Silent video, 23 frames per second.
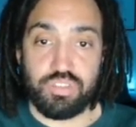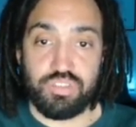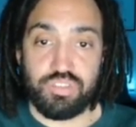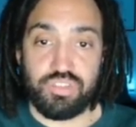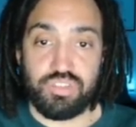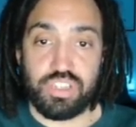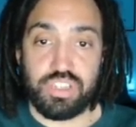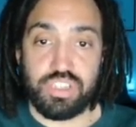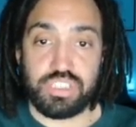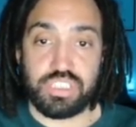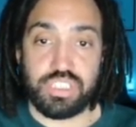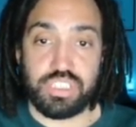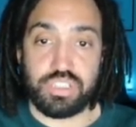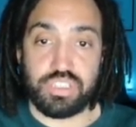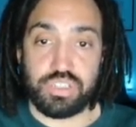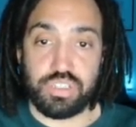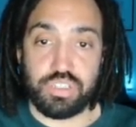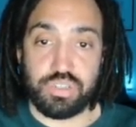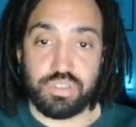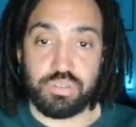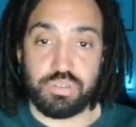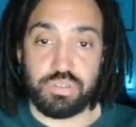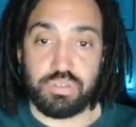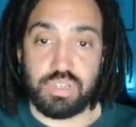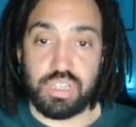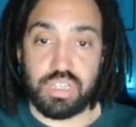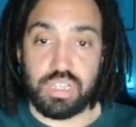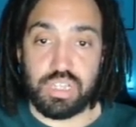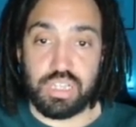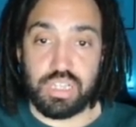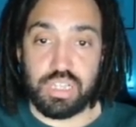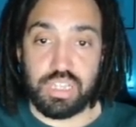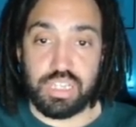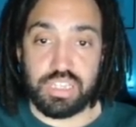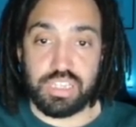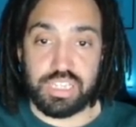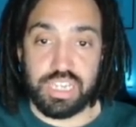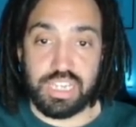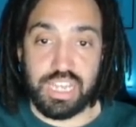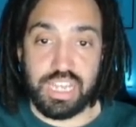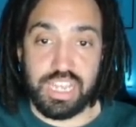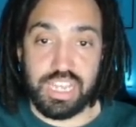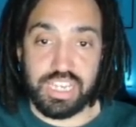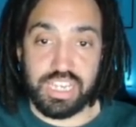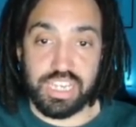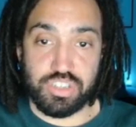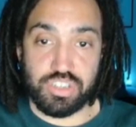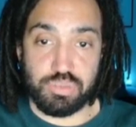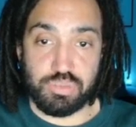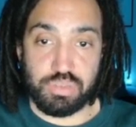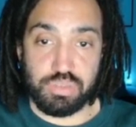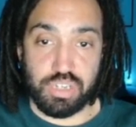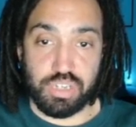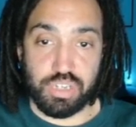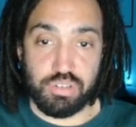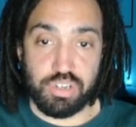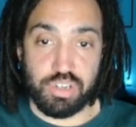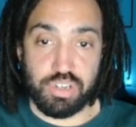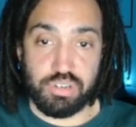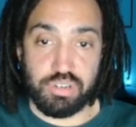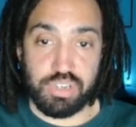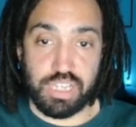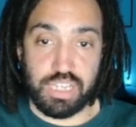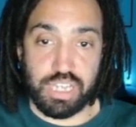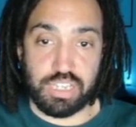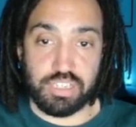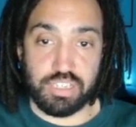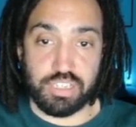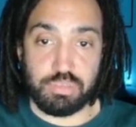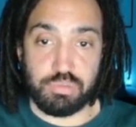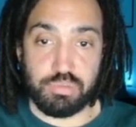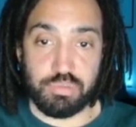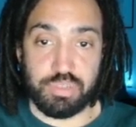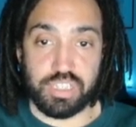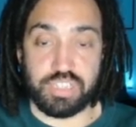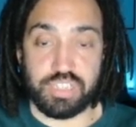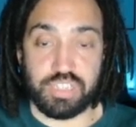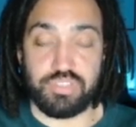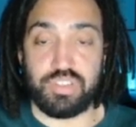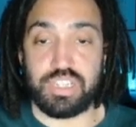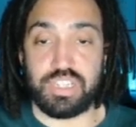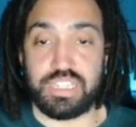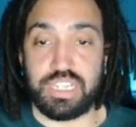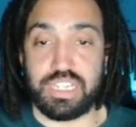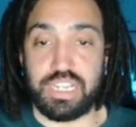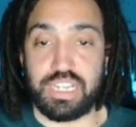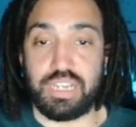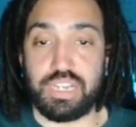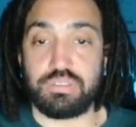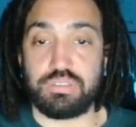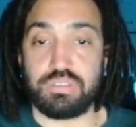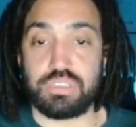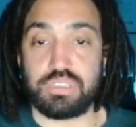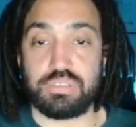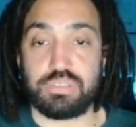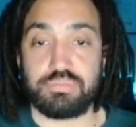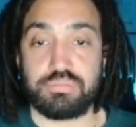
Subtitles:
32, and then h we don't know yet, but we need to find that out.